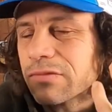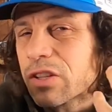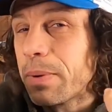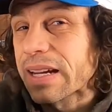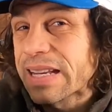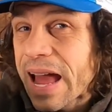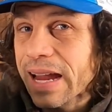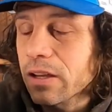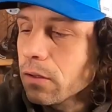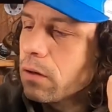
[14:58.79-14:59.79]

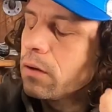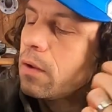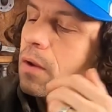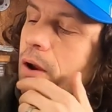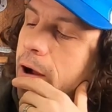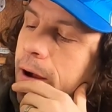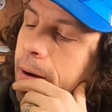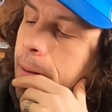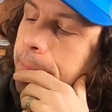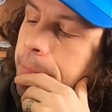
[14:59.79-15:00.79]
spectacular,
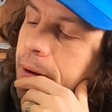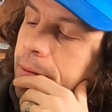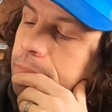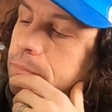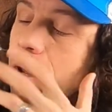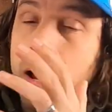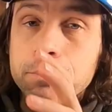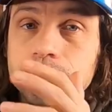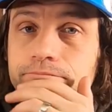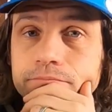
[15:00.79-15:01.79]
but
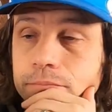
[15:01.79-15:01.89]
I'm